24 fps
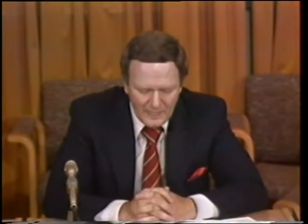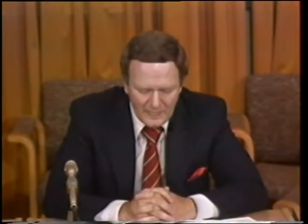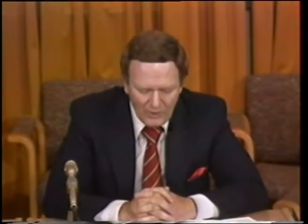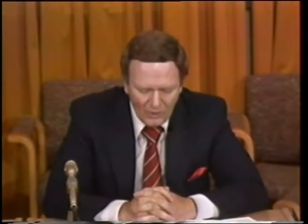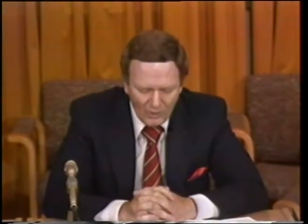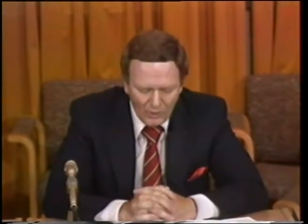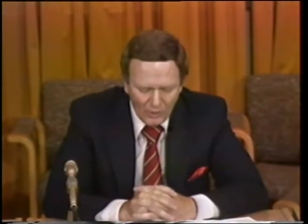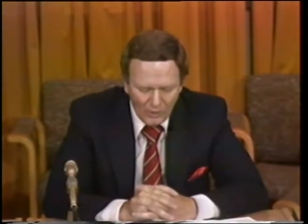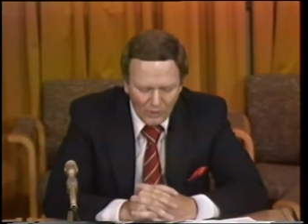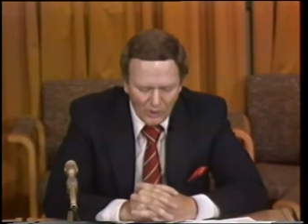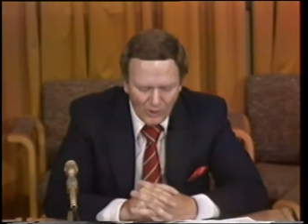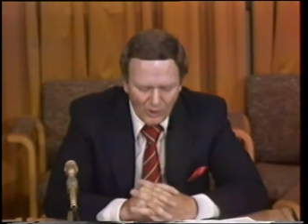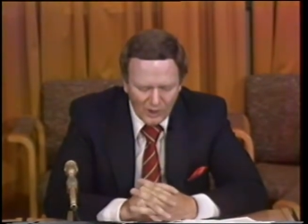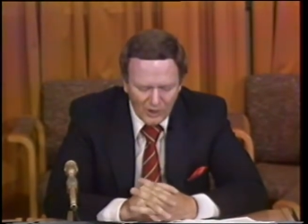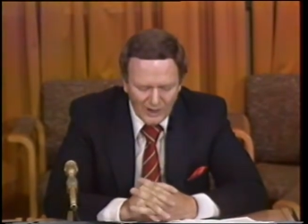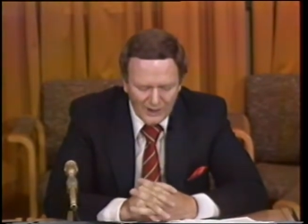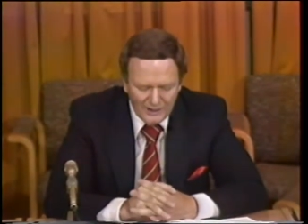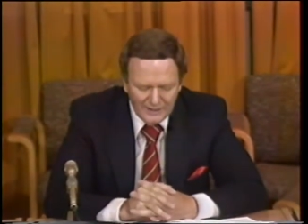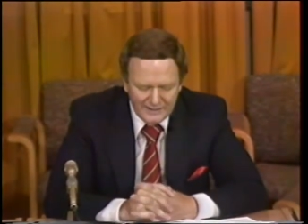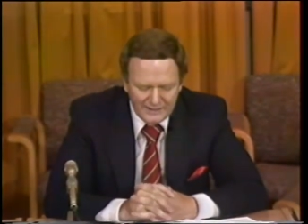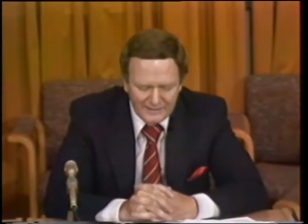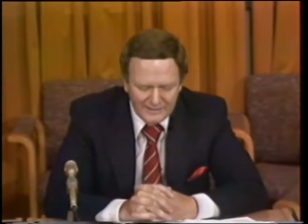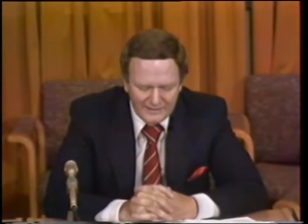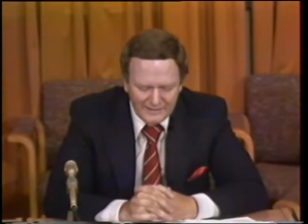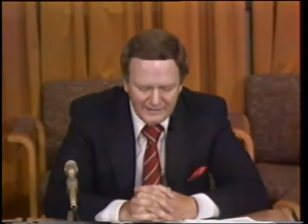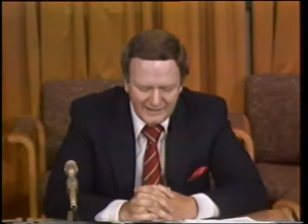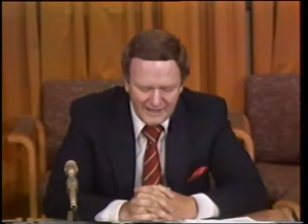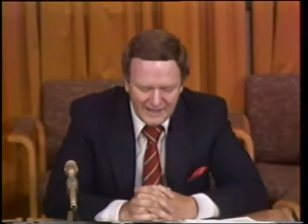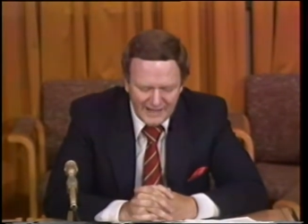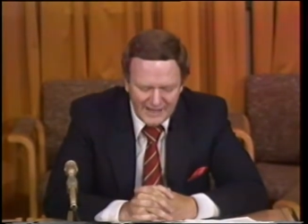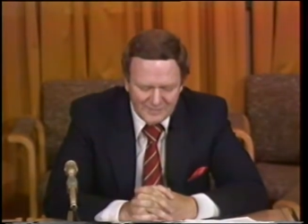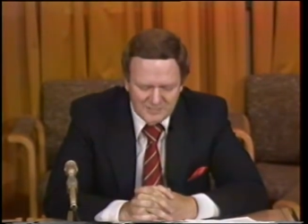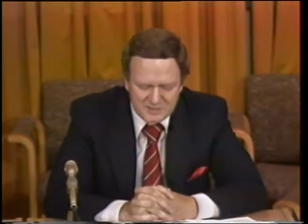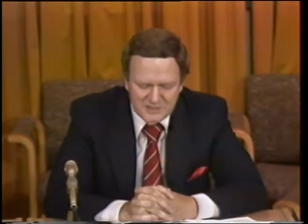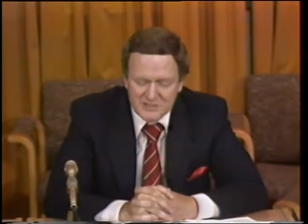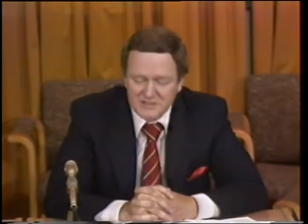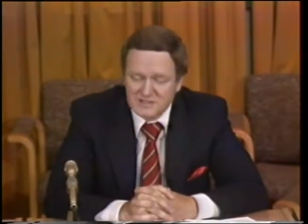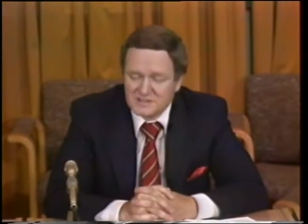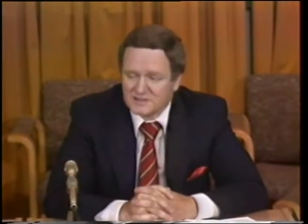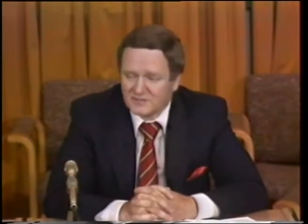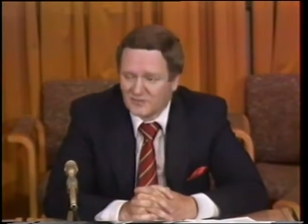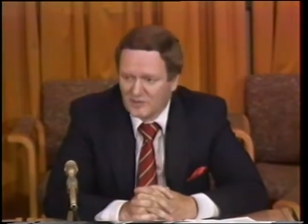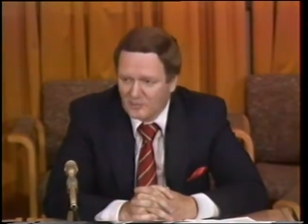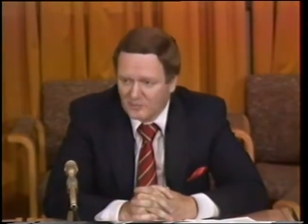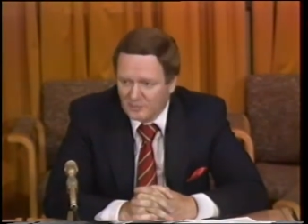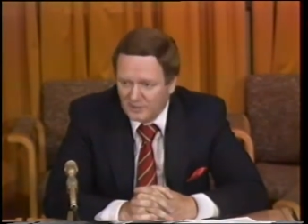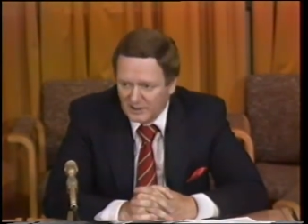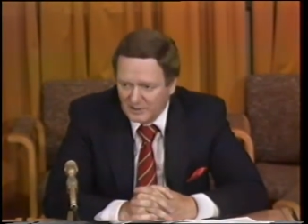Or, in the absence
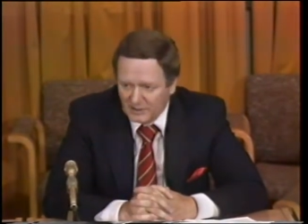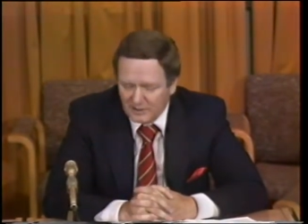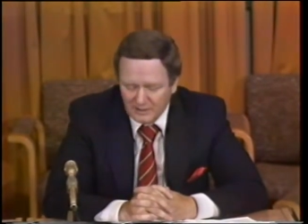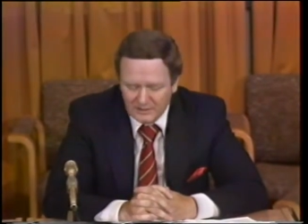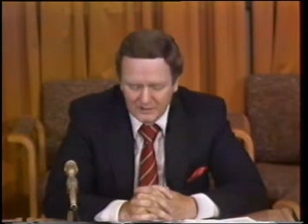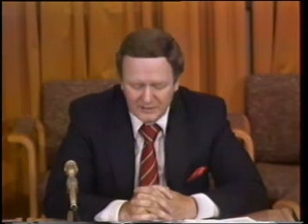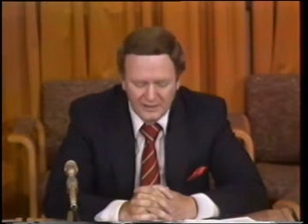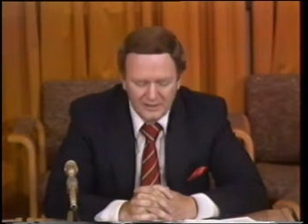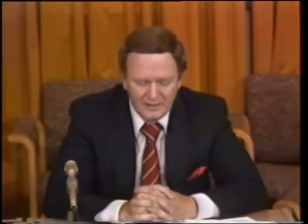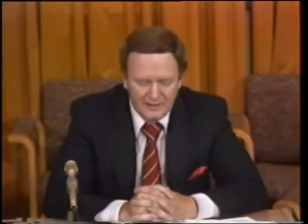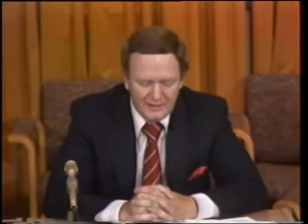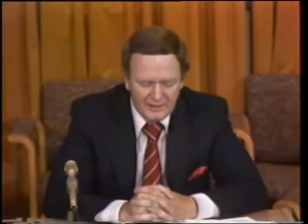of a parent,